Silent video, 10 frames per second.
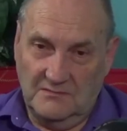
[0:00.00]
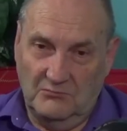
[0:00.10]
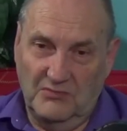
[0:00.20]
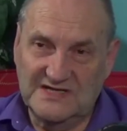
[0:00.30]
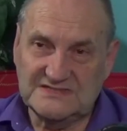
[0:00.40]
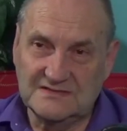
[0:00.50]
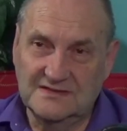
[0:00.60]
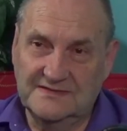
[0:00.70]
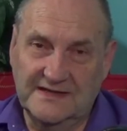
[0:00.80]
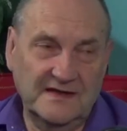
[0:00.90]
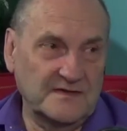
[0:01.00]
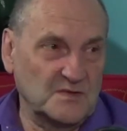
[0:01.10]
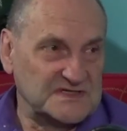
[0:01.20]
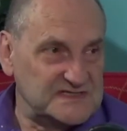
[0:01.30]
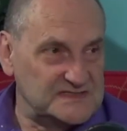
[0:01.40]
muscle and the other
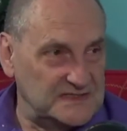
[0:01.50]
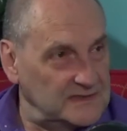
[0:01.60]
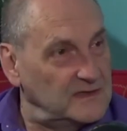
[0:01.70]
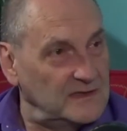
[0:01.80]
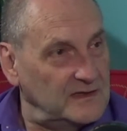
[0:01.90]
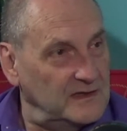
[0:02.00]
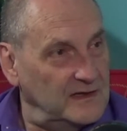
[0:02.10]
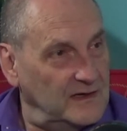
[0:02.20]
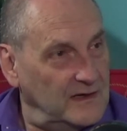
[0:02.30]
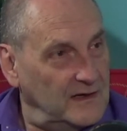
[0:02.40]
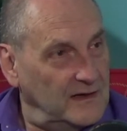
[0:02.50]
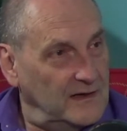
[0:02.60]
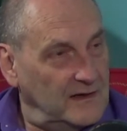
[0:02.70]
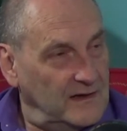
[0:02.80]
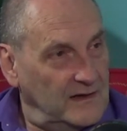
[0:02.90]
one still.
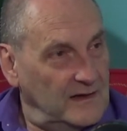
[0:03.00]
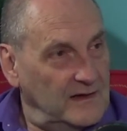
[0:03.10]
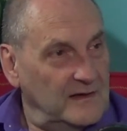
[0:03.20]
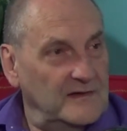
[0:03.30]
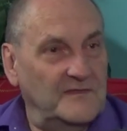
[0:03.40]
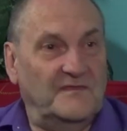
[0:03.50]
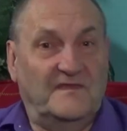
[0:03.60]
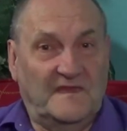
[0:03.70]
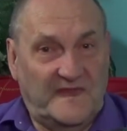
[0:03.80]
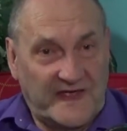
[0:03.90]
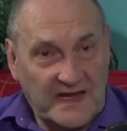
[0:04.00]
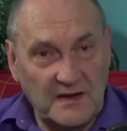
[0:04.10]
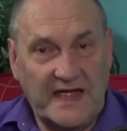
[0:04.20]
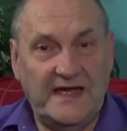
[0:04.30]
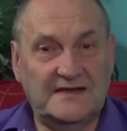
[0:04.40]
Yeah
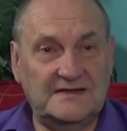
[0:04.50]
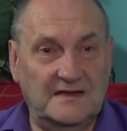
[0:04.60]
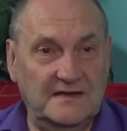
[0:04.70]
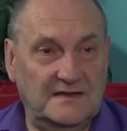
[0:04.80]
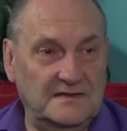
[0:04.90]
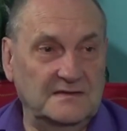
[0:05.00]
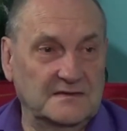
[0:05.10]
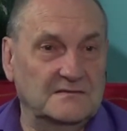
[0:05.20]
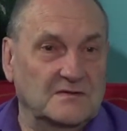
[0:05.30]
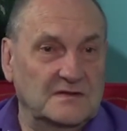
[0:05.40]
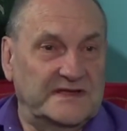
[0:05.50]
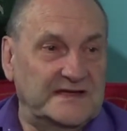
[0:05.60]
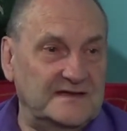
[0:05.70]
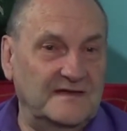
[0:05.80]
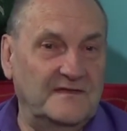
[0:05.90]
they had
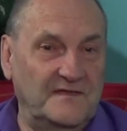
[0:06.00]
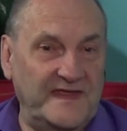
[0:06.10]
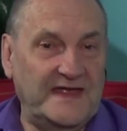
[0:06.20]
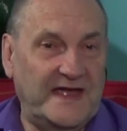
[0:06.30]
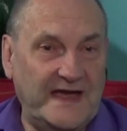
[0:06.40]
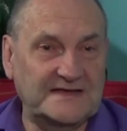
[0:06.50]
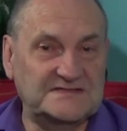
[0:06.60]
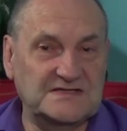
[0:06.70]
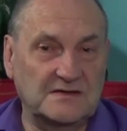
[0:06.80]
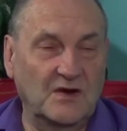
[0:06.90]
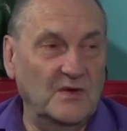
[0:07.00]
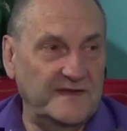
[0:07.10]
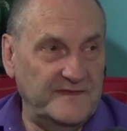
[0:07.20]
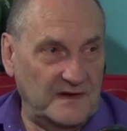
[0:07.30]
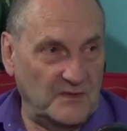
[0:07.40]
literally they had to go
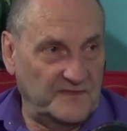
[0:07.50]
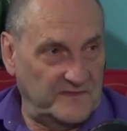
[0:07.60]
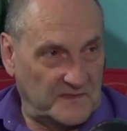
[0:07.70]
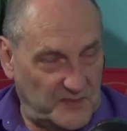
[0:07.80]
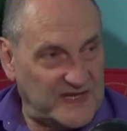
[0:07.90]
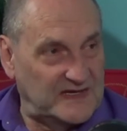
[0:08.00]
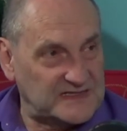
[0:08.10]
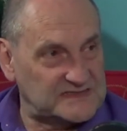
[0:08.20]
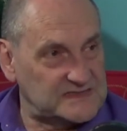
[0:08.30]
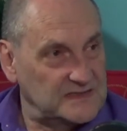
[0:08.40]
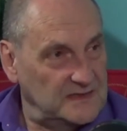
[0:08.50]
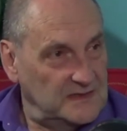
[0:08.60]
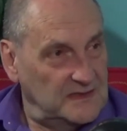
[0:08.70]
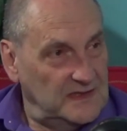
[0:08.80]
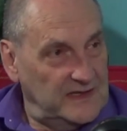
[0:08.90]
in there with their picks
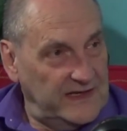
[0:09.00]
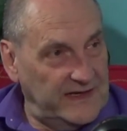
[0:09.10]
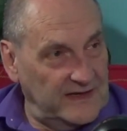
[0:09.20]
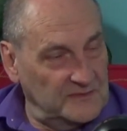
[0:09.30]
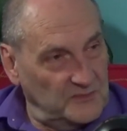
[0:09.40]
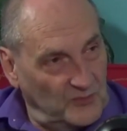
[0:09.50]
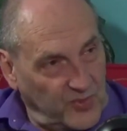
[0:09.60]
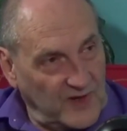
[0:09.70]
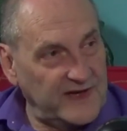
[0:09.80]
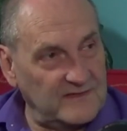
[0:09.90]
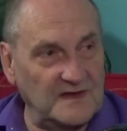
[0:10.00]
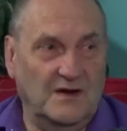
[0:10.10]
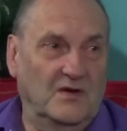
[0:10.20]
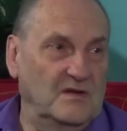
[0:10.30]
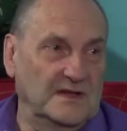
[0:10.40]
and break the
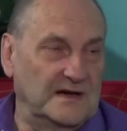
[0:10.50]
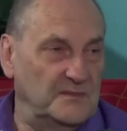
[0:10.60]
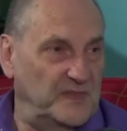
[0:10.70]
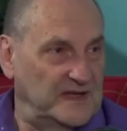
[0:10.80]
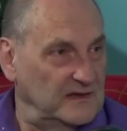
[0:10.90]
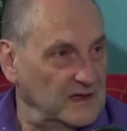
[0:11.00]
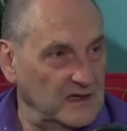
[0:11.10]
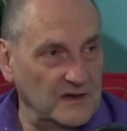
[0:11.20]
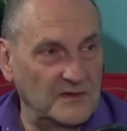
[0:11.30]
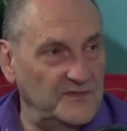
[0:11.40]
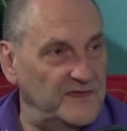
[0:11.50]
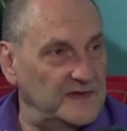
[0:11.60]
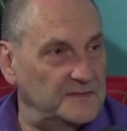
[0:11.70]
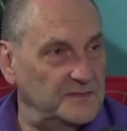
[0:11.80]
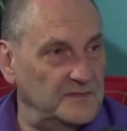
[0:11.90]
coal up and load
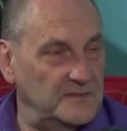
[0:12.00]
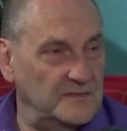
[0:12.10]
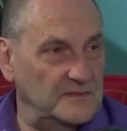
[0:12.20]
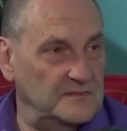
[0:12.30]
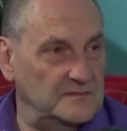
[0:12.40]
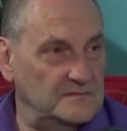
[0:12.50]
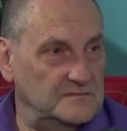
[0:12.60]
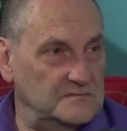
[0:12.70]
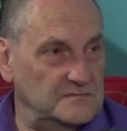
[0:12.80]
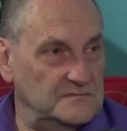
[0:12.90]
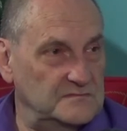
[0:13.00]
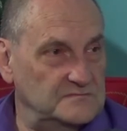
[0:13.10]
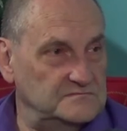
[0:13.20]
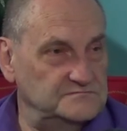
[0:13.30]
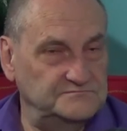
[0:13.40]
the yeah they
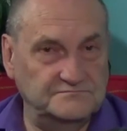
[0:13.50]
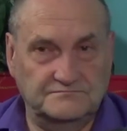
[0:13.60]
didn't have